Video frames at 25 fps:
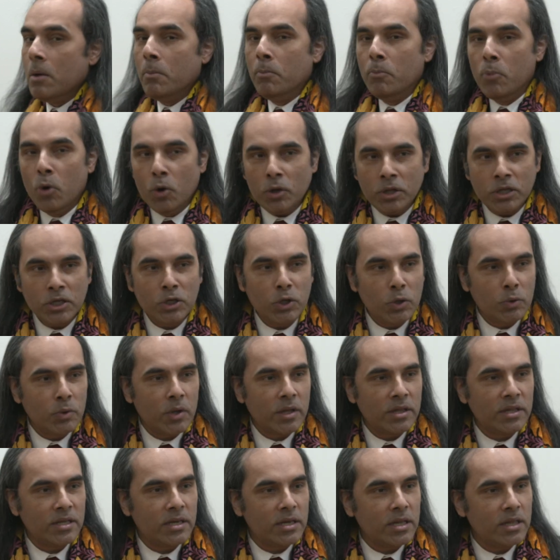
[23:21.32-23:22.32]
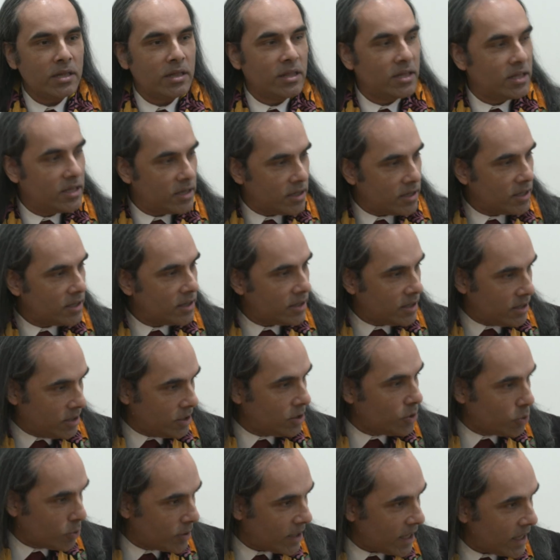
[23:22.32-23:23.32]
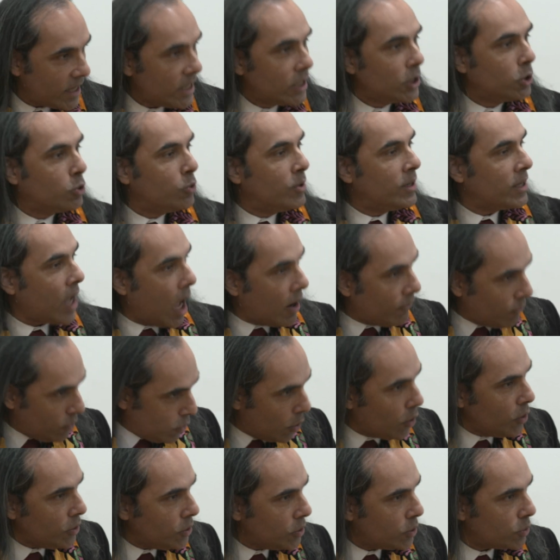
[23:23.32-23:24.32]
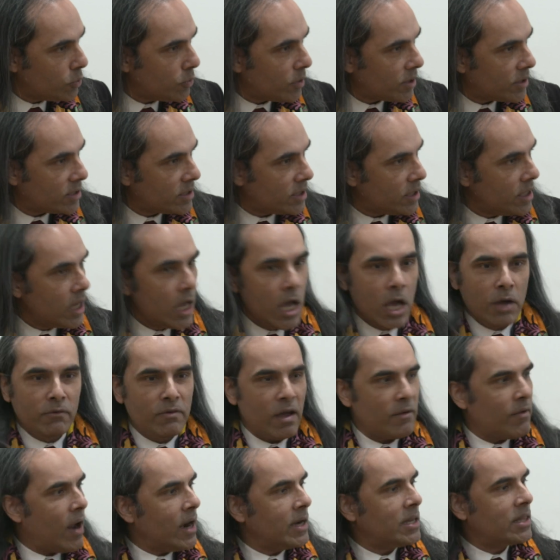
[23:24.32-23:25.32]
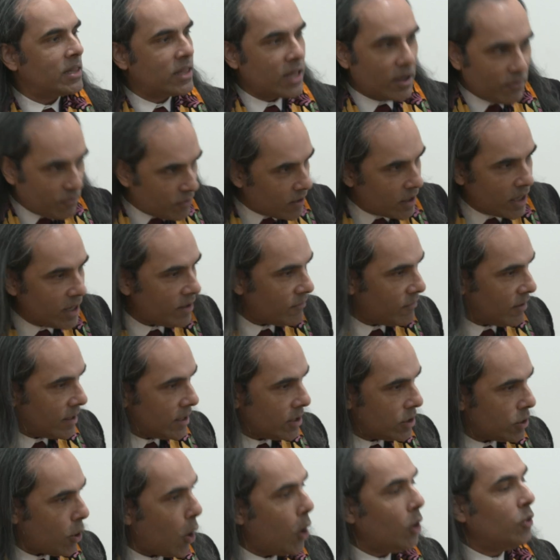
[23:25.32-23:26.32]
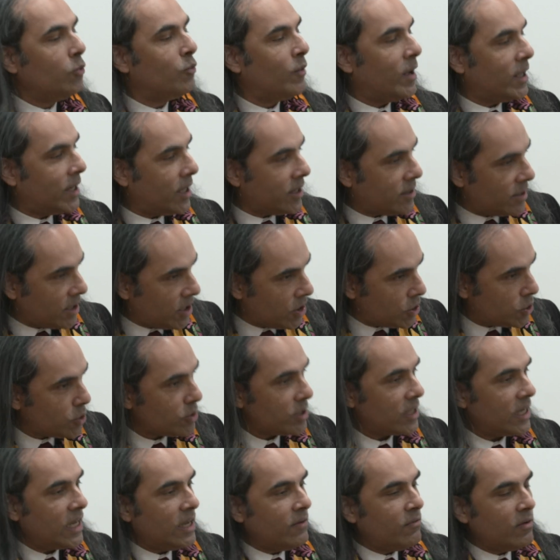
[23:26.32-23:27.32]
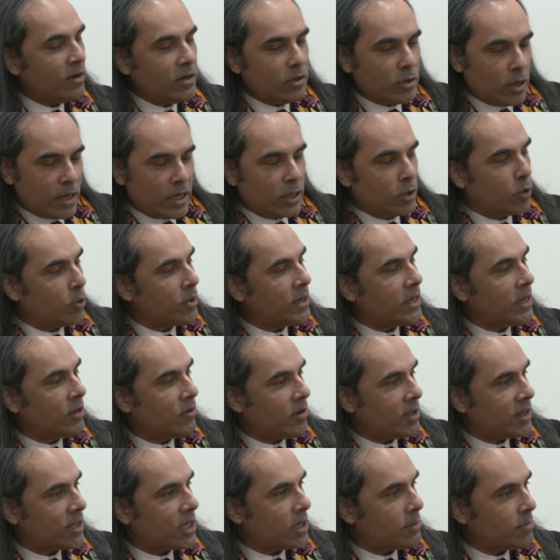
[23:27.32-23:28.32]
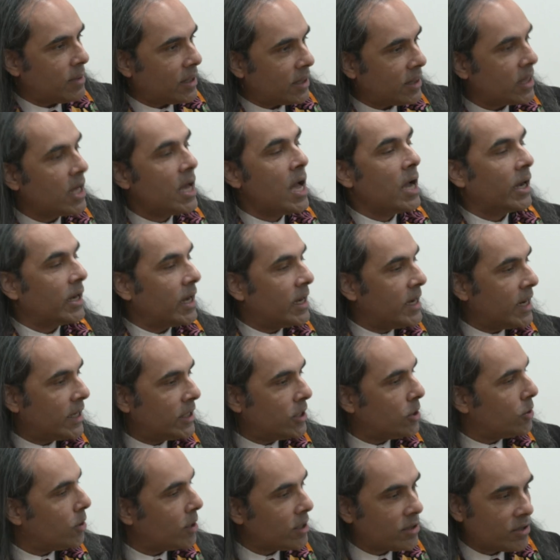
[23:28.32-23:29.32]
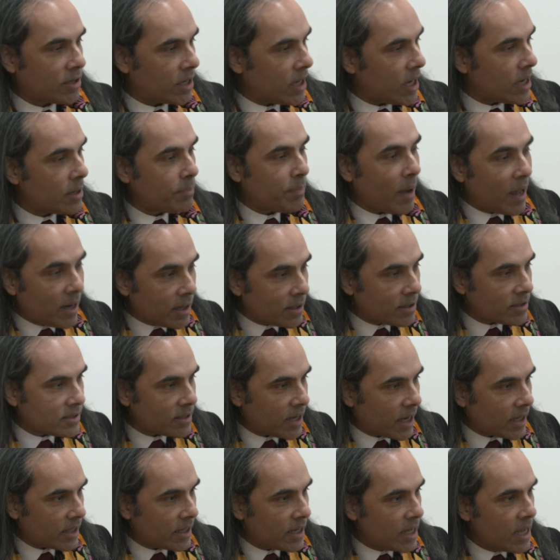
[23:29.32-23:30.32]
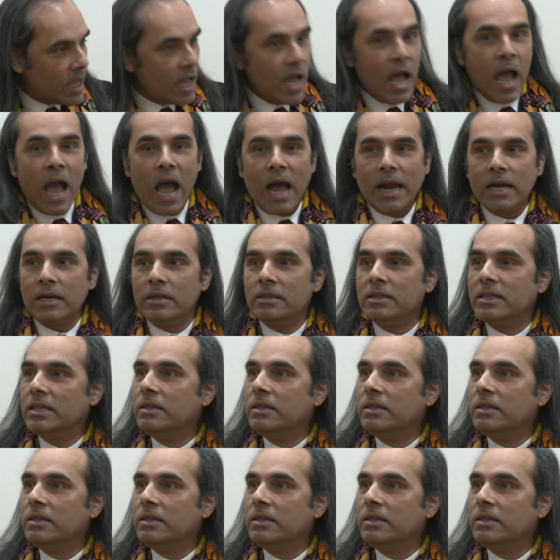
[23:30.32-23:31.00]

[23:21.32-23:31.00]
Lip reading: Most universities here in the UK, including our own university, we have had several events on various issues, even including recent months connected to Israel and Palestine. And